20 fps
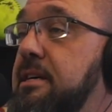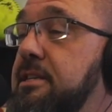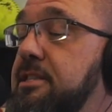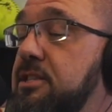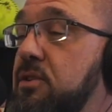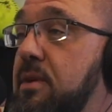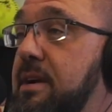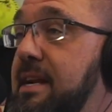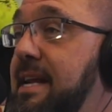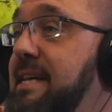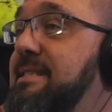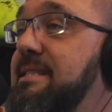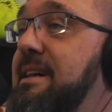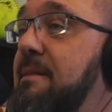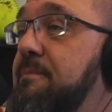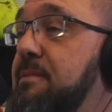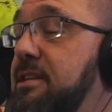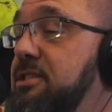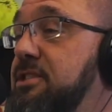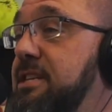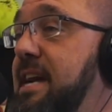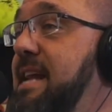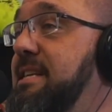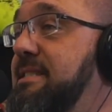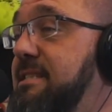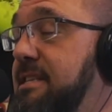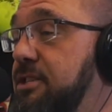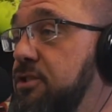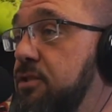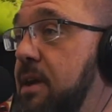So unless something
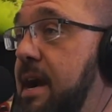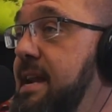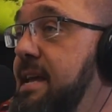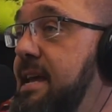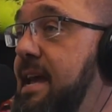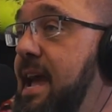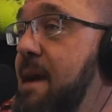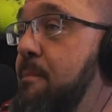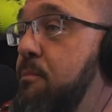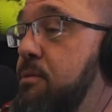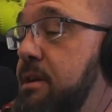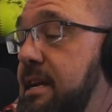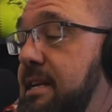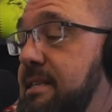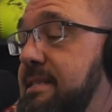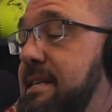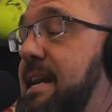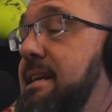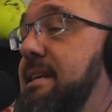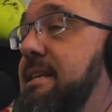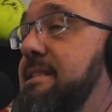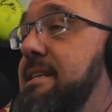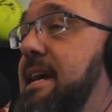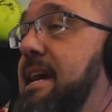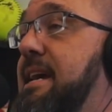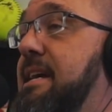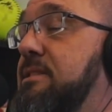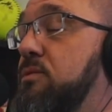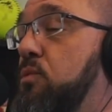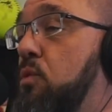changes in training camp where they decide to let
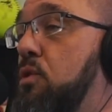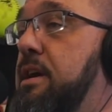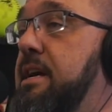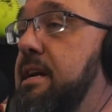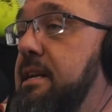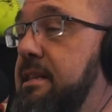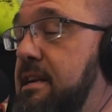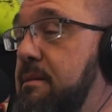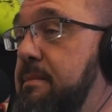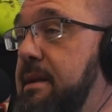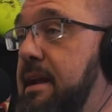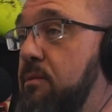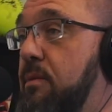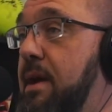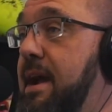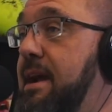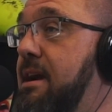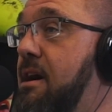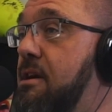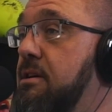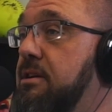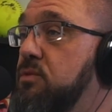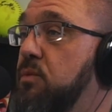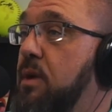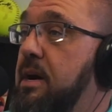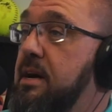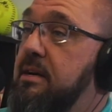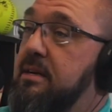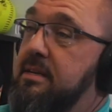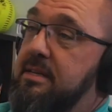Jenkins work in a little bit at right guard as
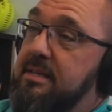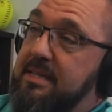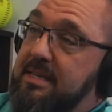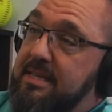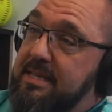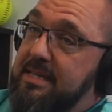well,